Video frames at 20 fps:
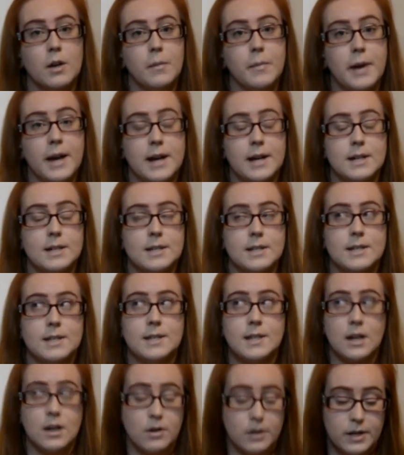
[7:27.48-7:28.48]
band
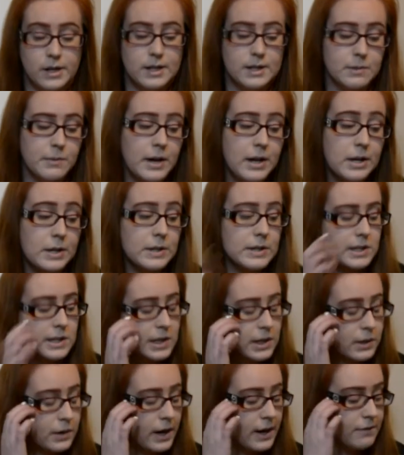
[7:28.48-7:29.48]
stuck on it as well,
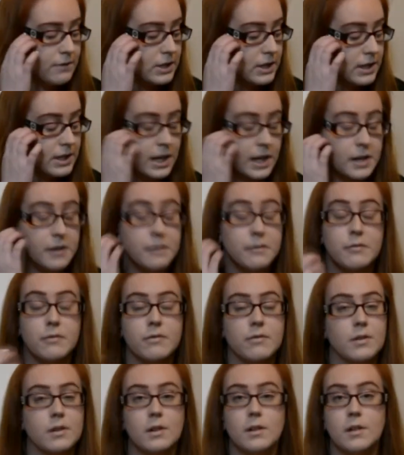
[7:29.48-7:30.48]
so I've just kind of
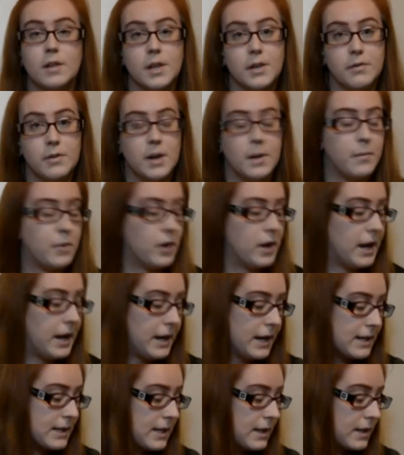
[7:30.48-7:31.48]
given up on hay
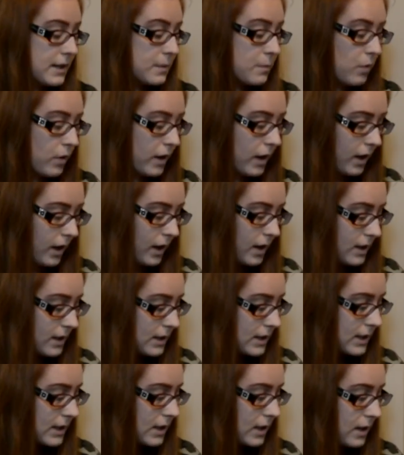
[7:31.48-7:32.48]
nets at this point,
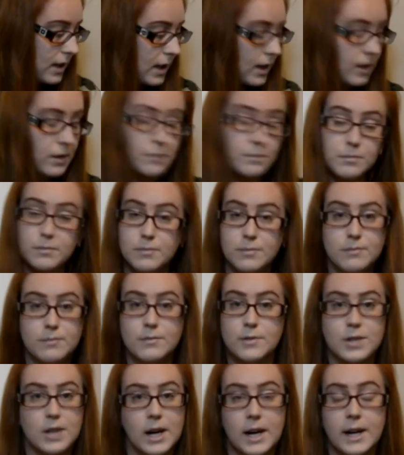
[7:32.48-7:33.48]
and I'll
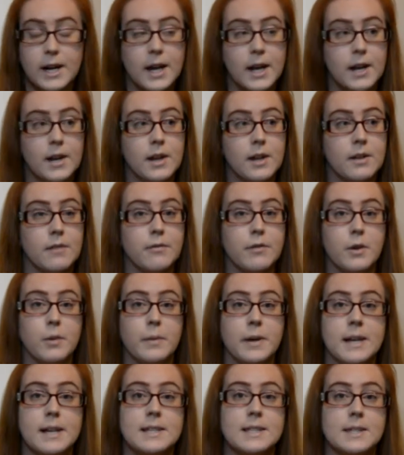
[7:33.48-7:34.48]
try again in a few
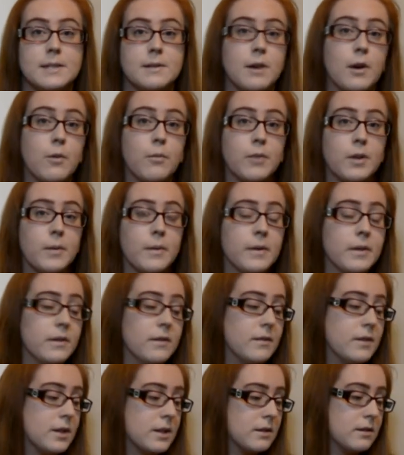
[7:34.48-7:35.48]
weeks, hopefully when
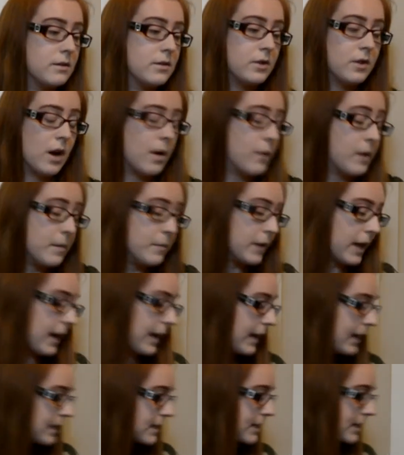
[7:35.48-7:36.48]
they're not wearing
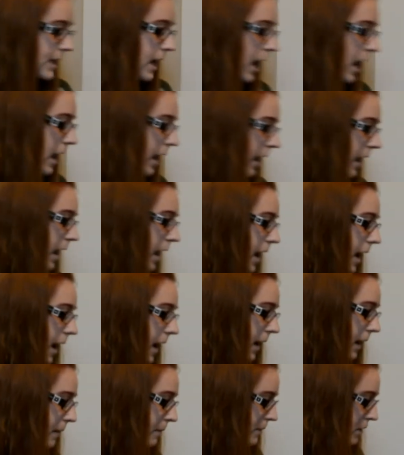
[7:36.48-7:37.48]
blankets.
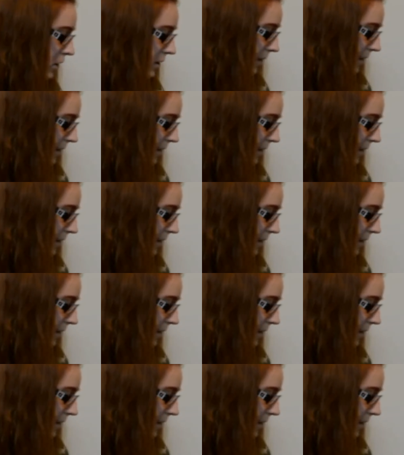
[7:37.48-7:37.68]
Um, so